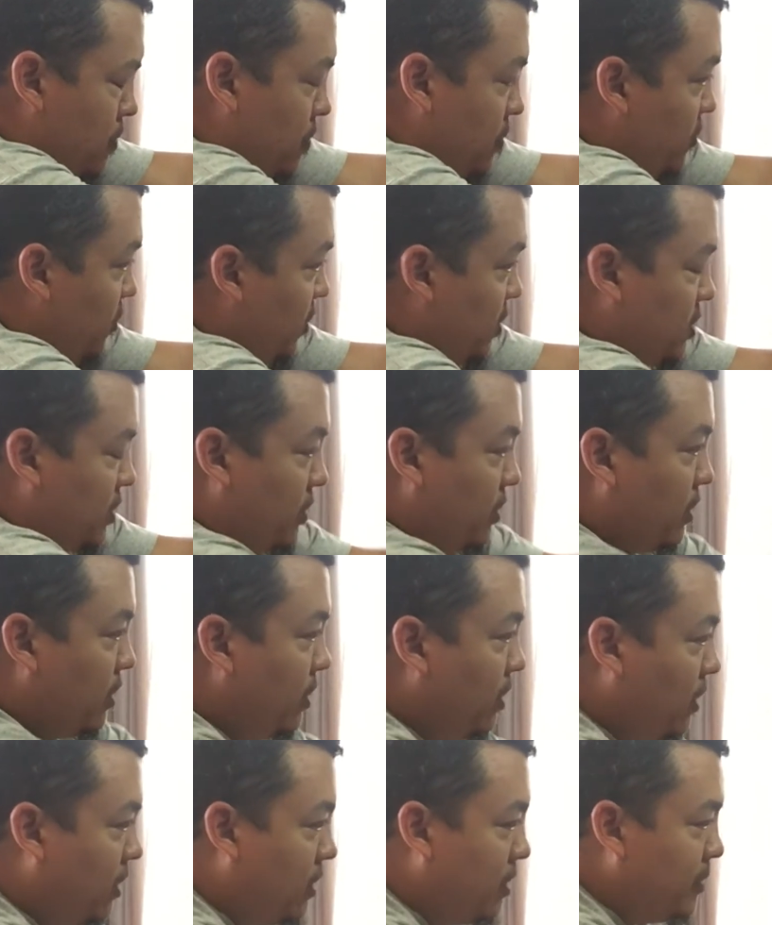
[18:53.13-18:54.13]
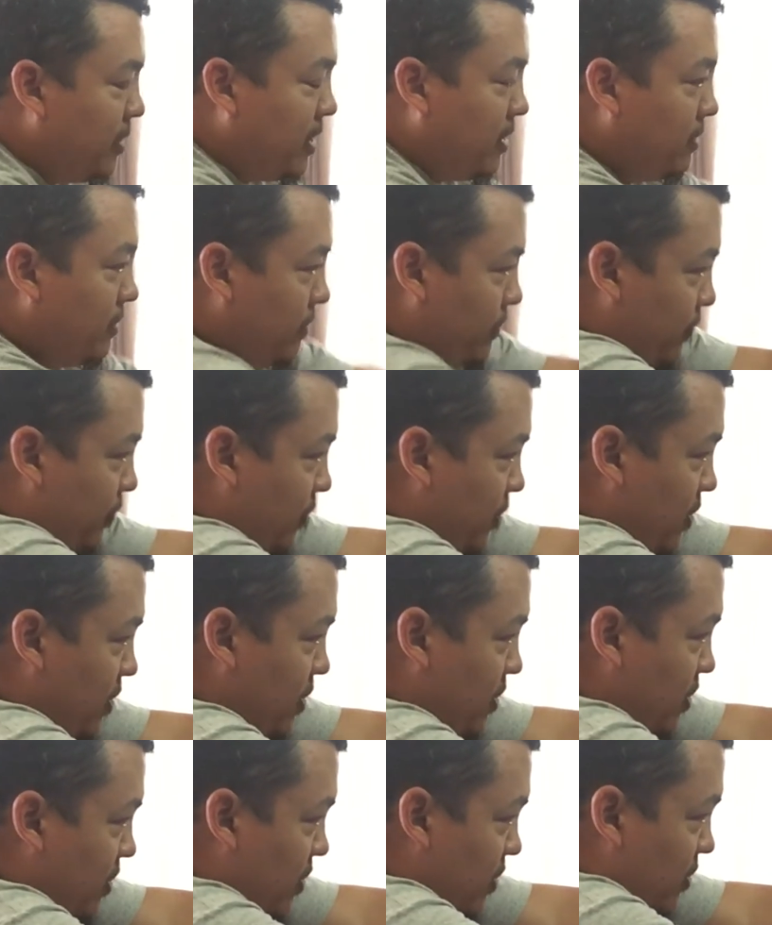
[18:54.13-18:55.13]
What's going on, man?
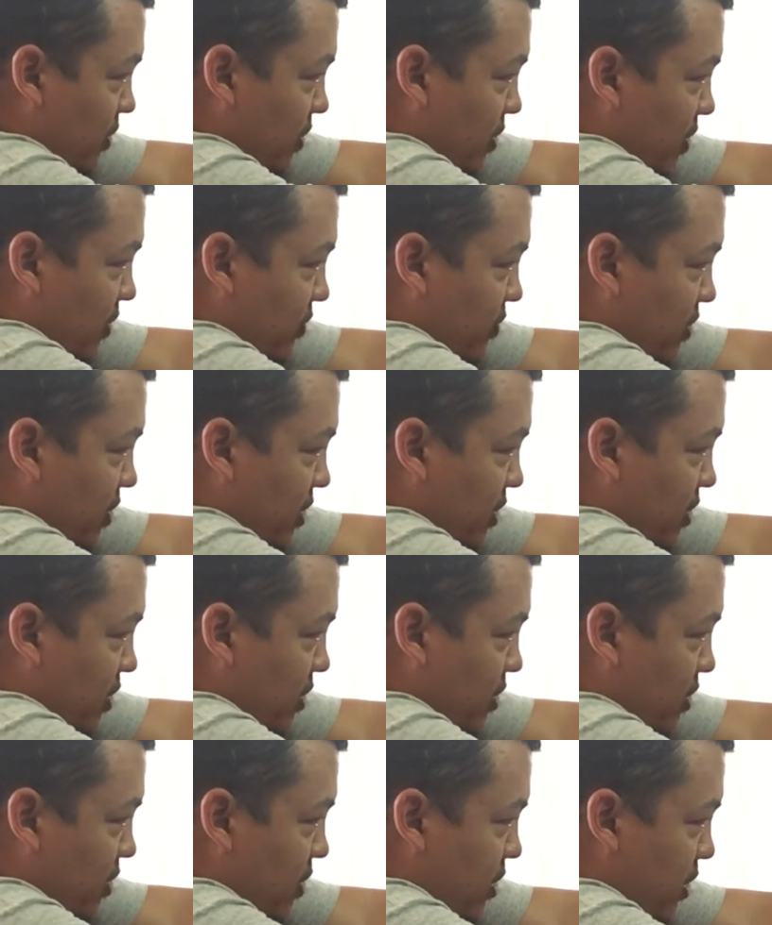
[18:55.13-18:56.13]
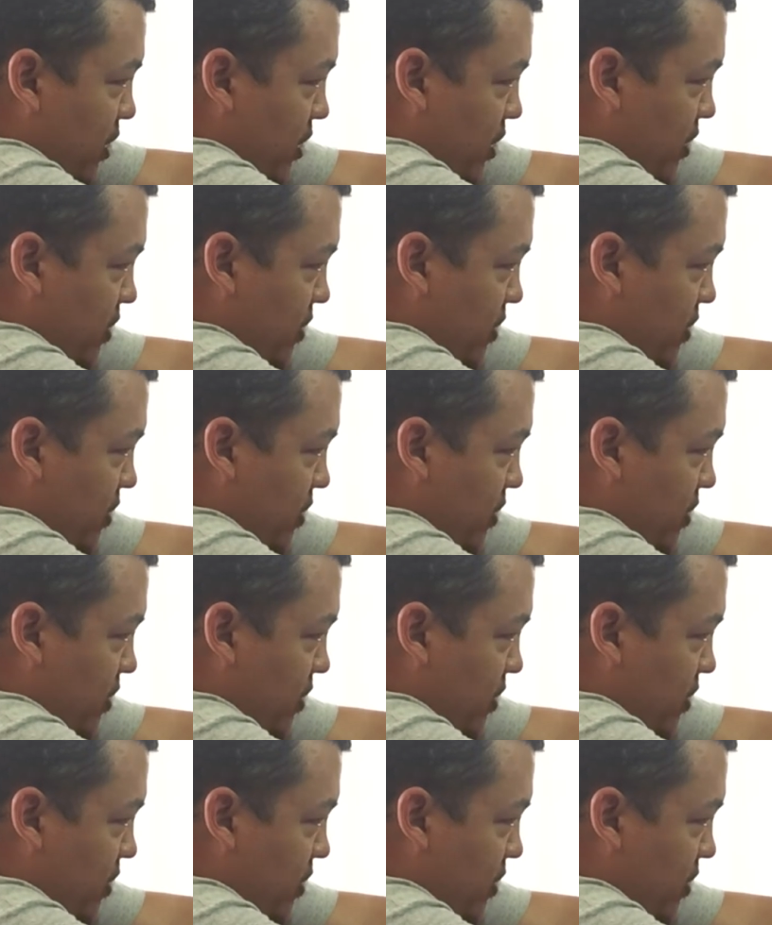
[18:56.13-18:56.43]
Today's not a good day.